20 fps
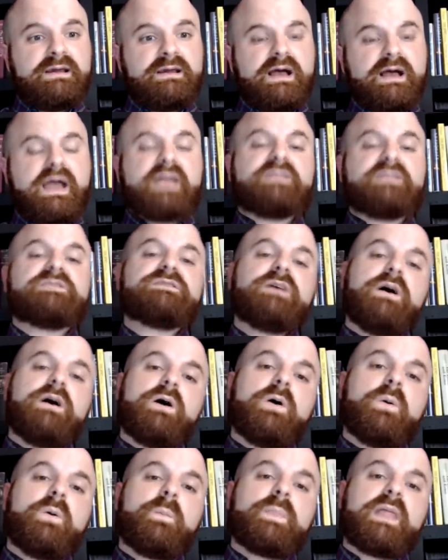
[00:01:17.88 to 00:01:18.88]
And
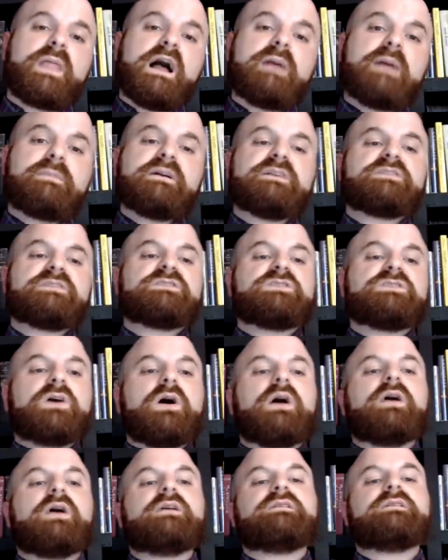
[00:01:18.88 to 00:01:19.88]
so I'm going to
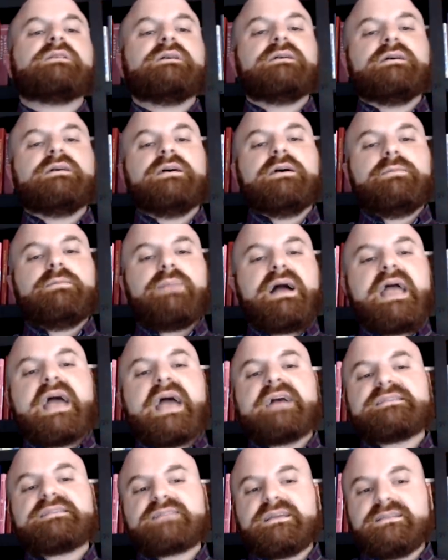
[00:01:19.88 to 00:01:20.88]
start by
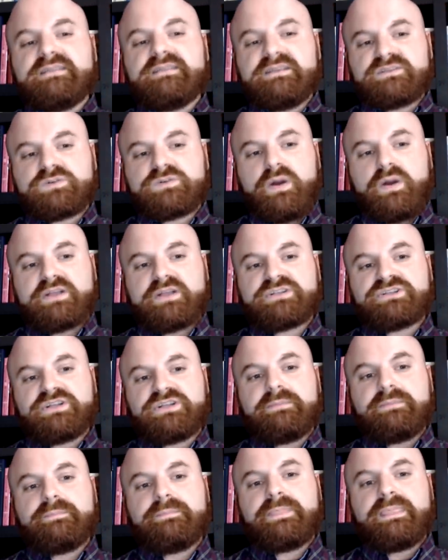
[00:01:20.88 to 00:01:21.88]
asking this
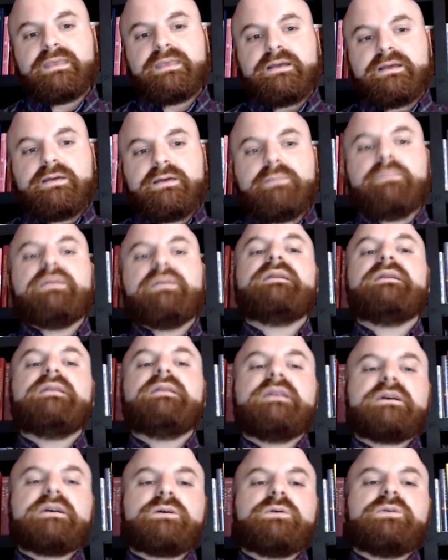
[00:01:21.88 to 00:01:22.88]
question. Ben
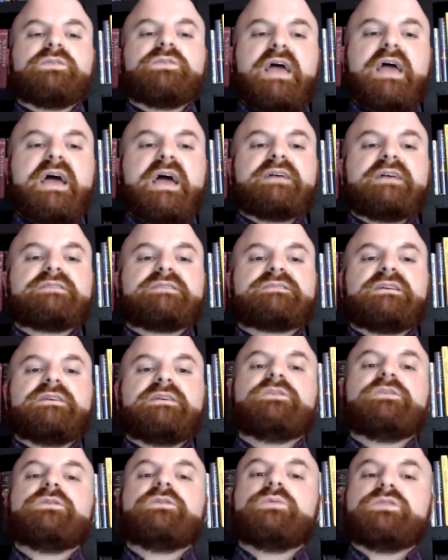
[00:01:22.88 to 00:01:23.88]
Nichols asked
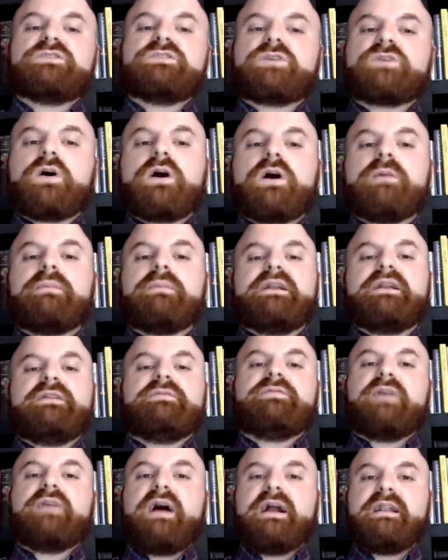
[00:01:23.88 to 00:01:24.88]
if you would start by
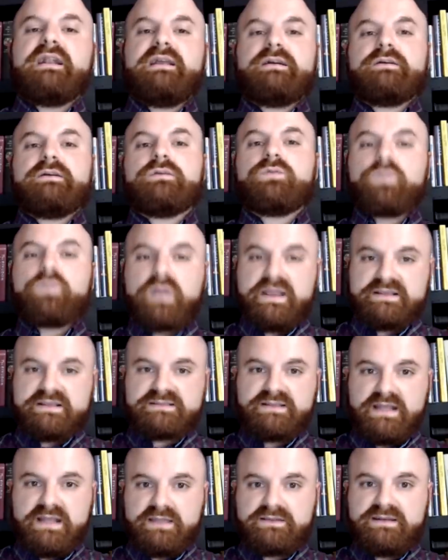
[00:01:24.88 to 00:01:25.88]
defining race
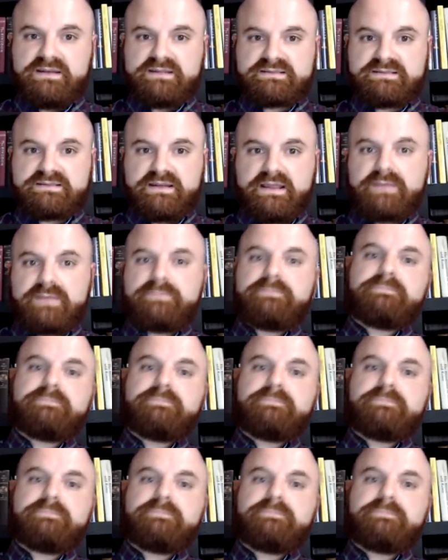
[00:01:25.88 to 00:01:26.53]
and ethnicity.